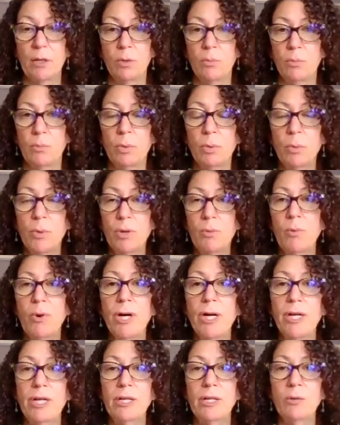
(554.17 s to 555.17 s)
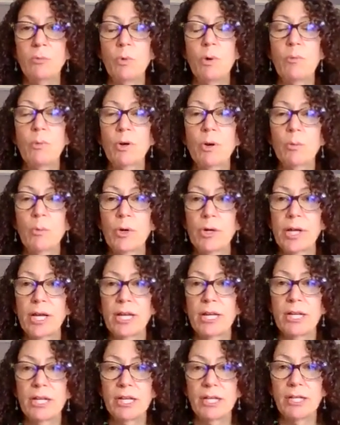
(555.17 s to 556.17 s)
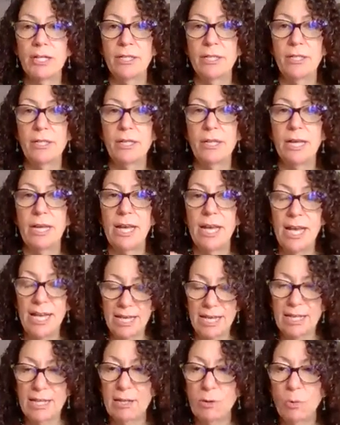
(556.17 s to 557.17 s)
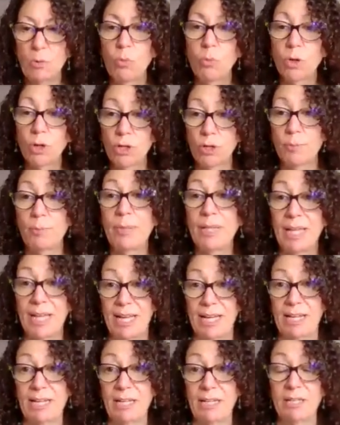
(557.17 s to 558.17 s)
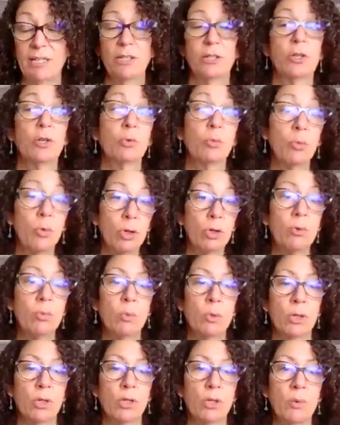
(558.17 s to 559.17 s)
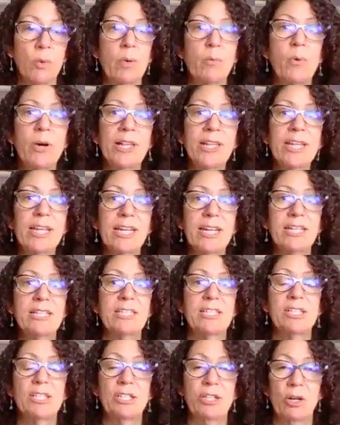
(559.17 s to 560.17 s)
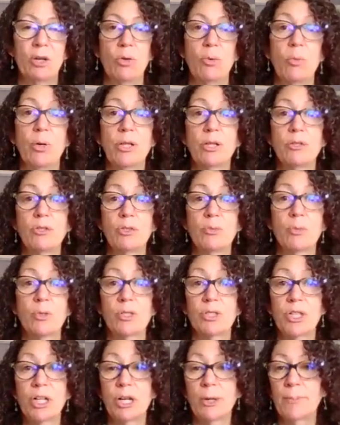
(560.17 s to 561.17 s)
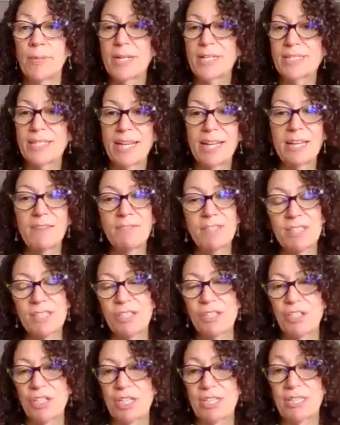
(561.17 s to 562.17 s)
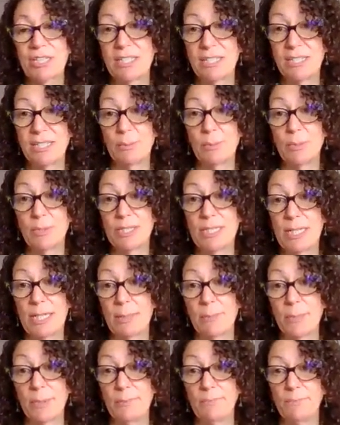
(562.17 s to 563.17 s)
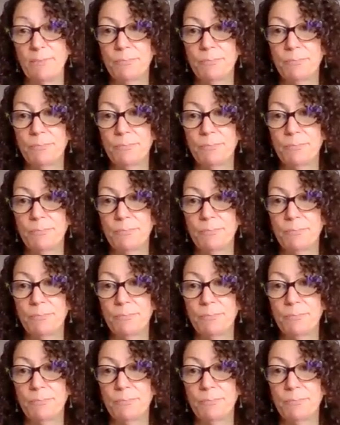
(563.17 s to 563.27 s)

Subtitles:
But we want, when we're working on any word play or word work, we want the kids to know what those words are because that gives us a chance to double dip.